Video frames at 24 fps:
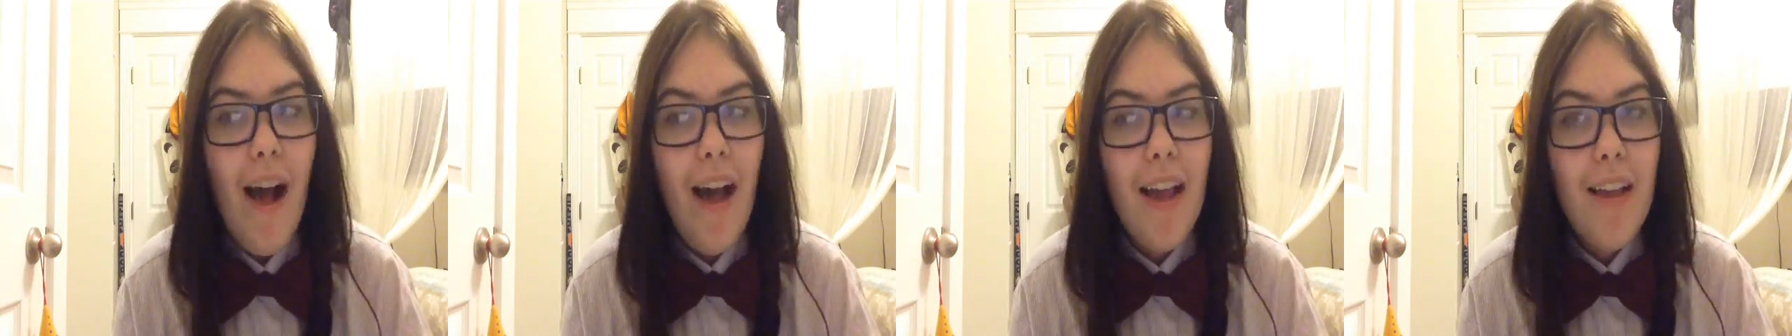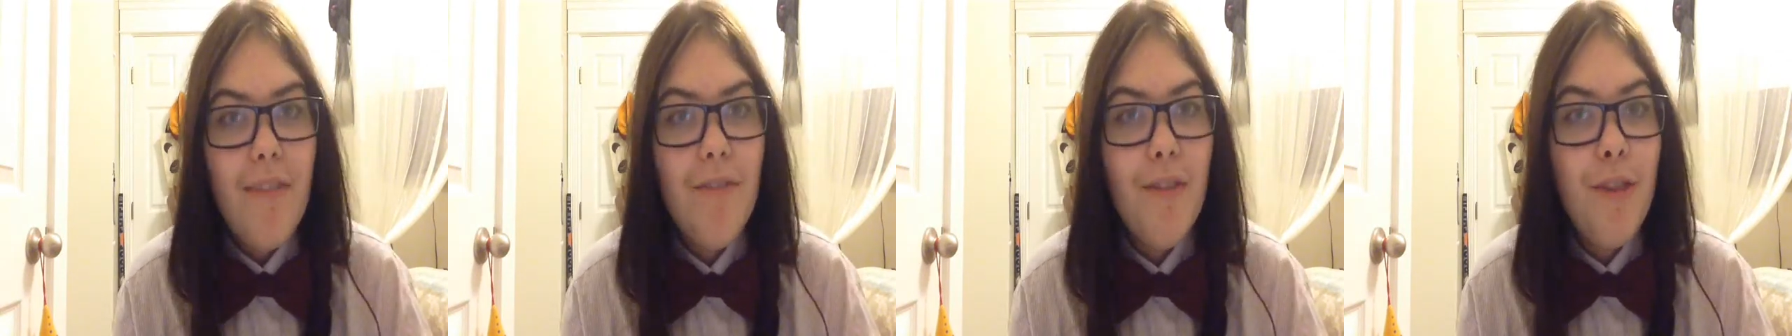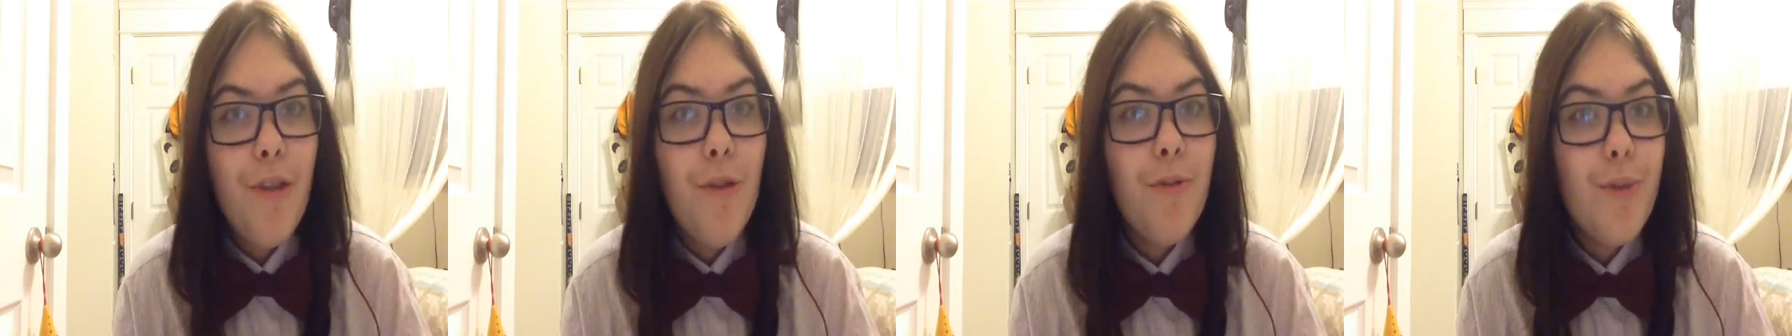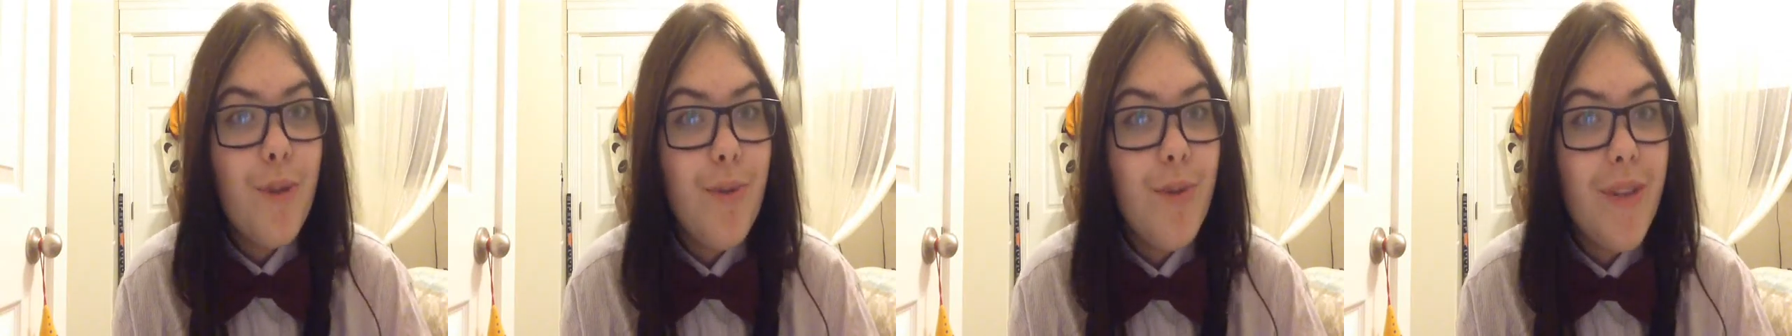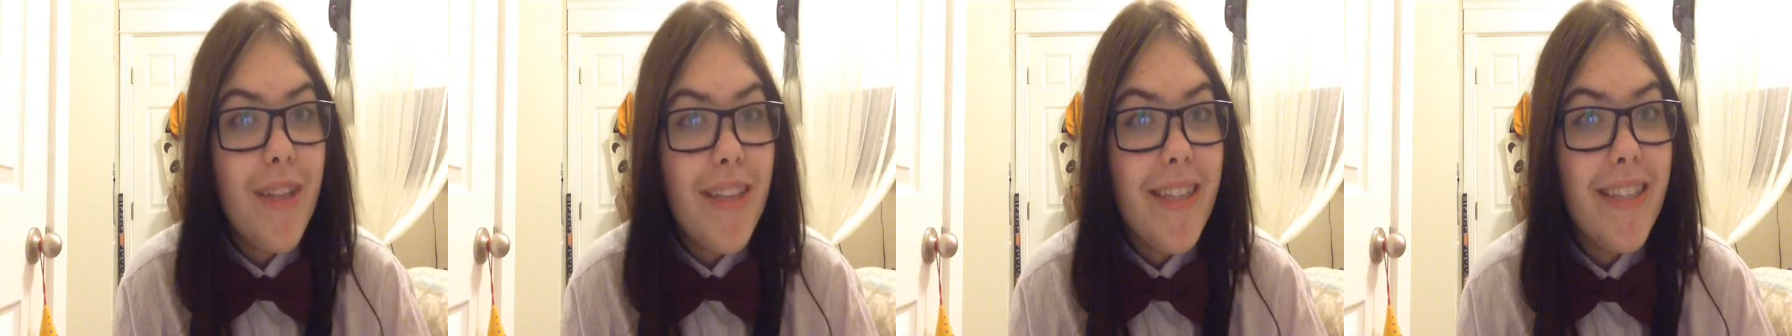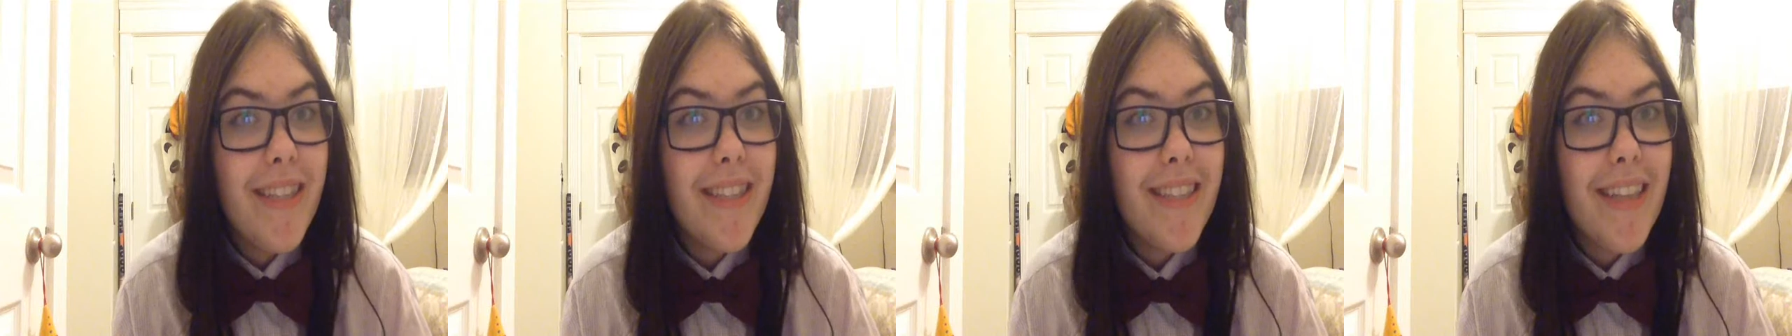Even though it was
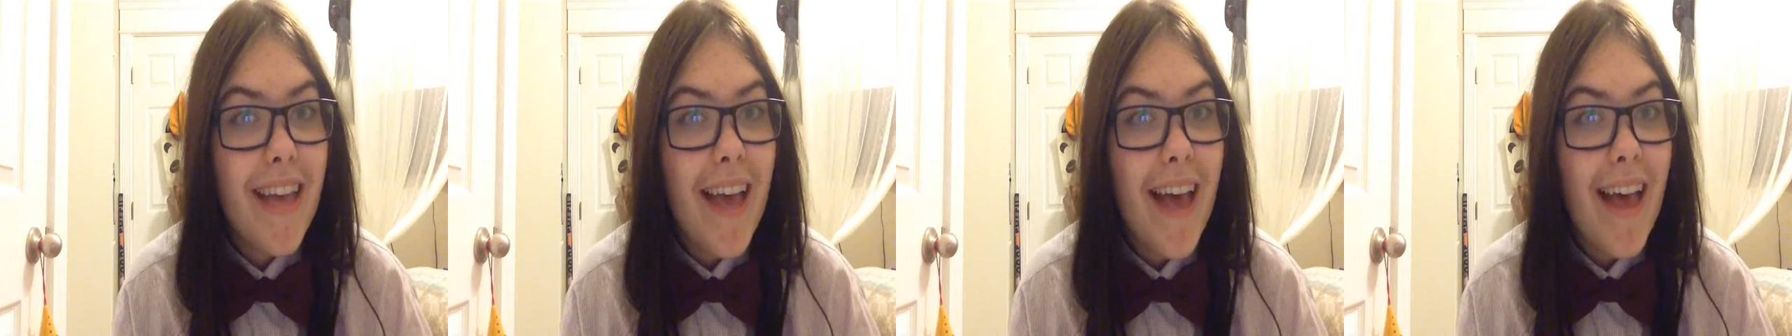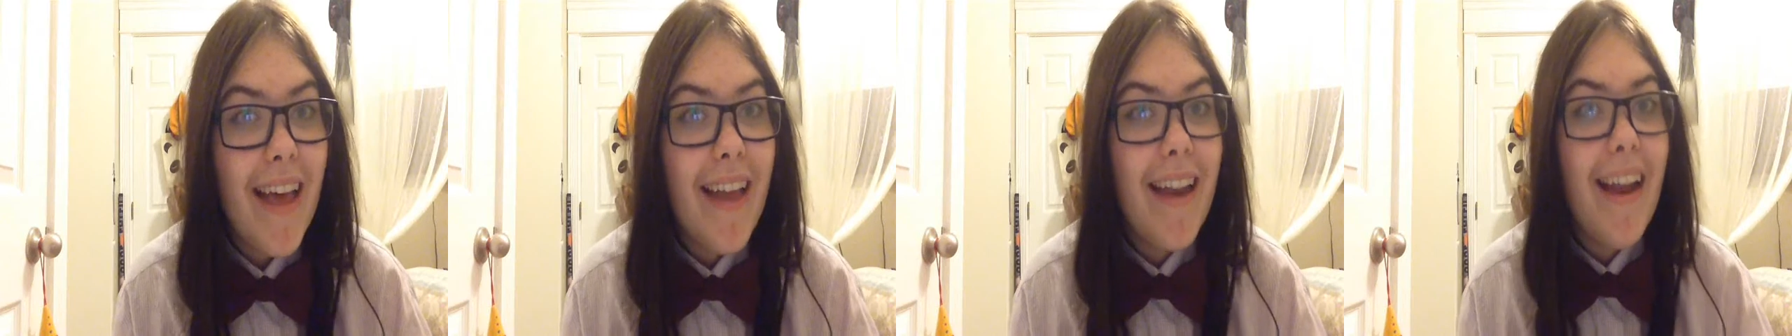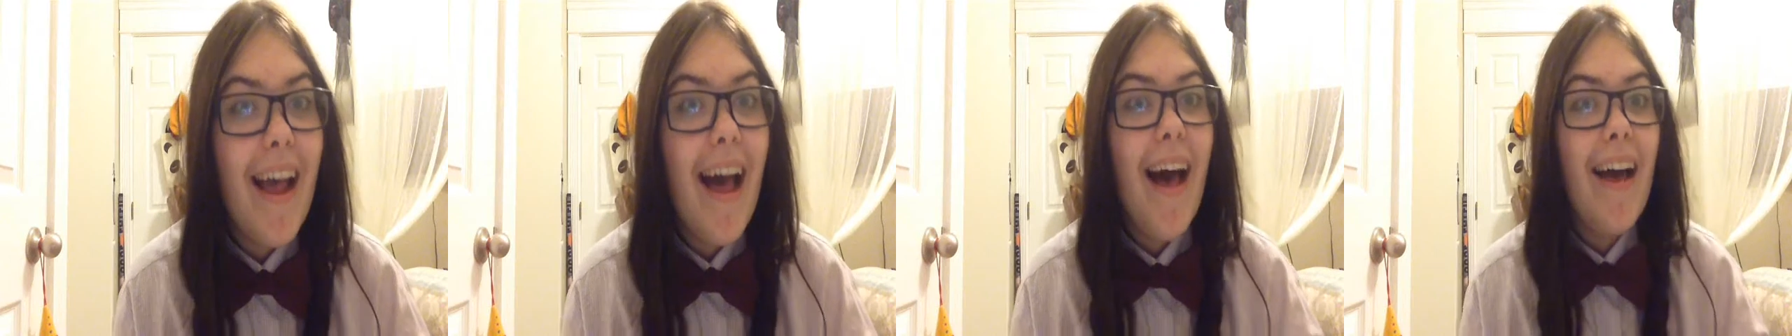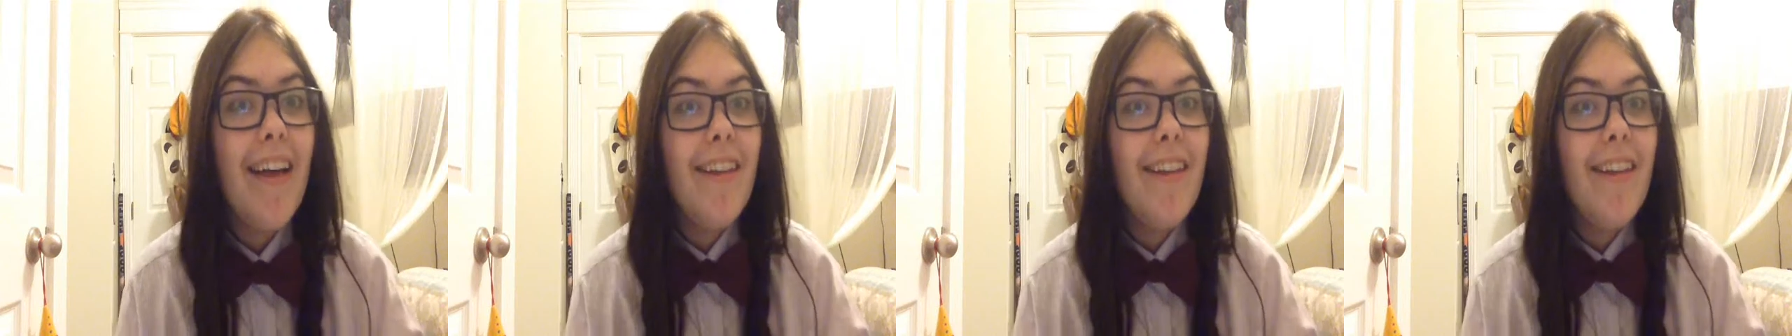really sad,